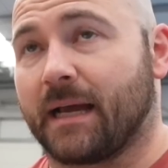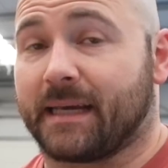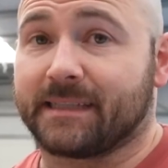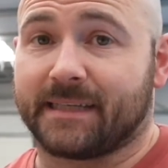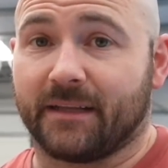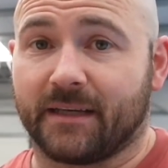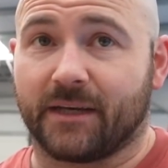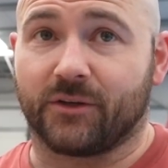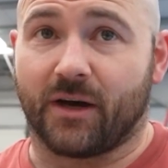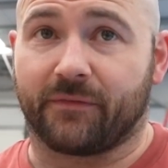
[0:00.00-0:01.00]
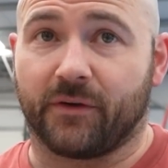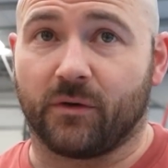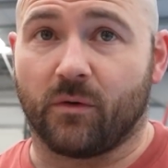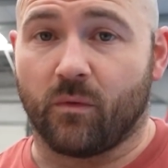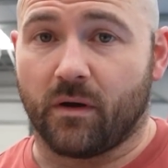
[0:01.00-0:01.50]
I guess technically I don't have to
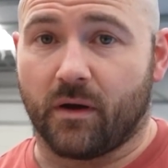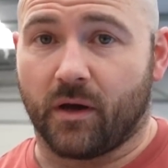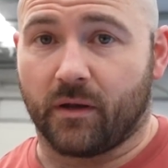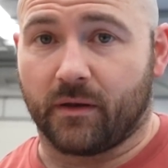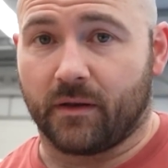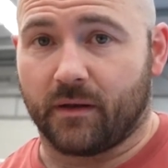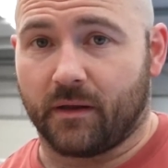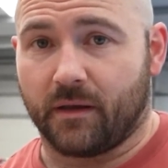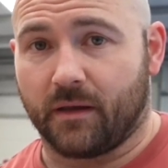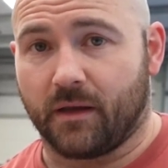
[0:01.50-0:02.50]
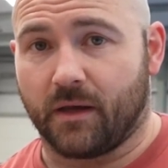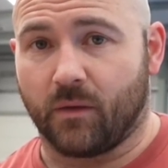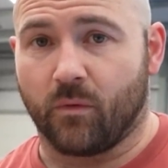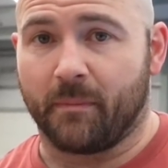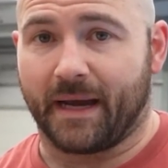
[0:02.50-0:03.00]
do a
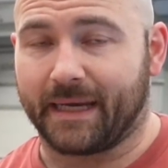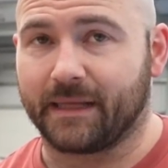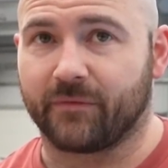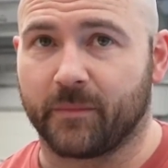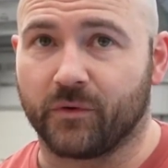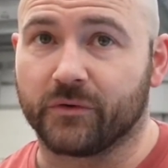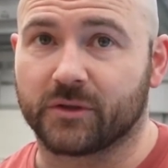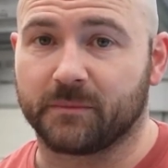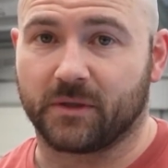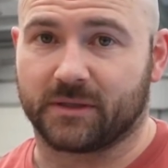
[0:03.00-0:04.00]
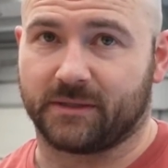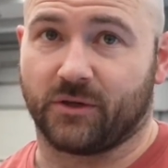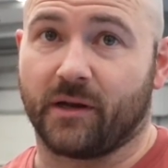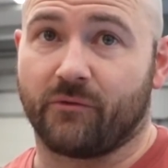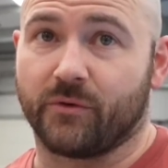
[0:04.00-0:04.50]
1-bar Heeley from an under-summy because it's
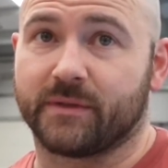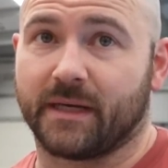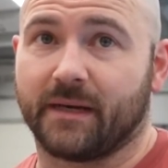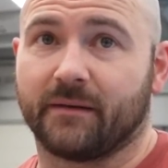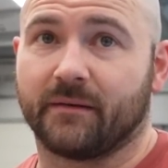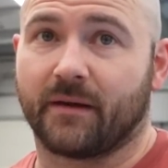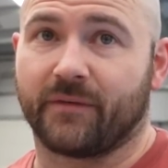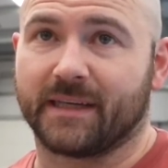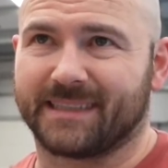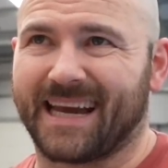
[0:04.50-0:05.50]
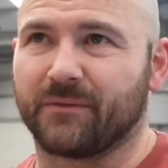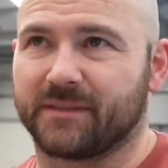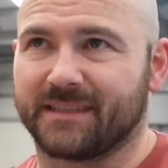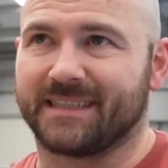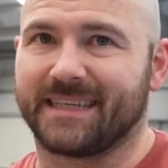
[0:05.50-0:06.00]
not in a routine. I think it
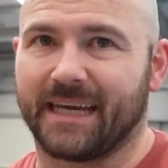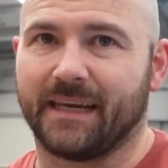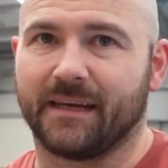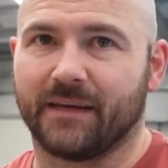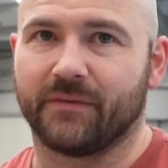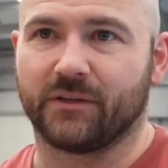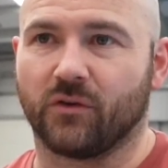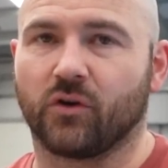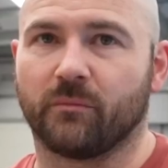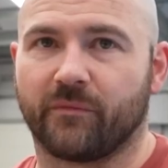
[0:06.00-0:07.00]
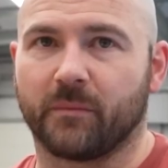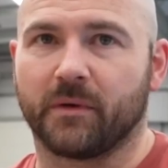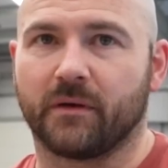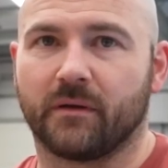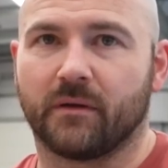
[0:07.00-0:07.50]
counts as a D if it don't come from
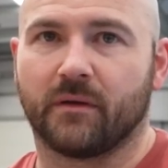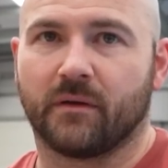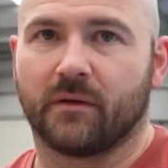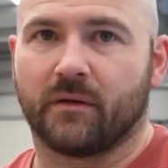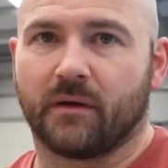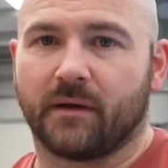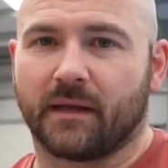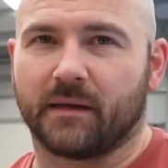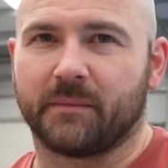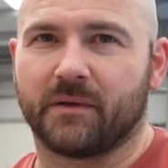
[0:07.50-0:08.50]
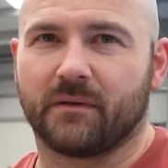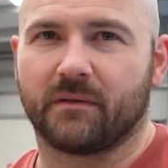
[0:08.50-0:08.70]
an element.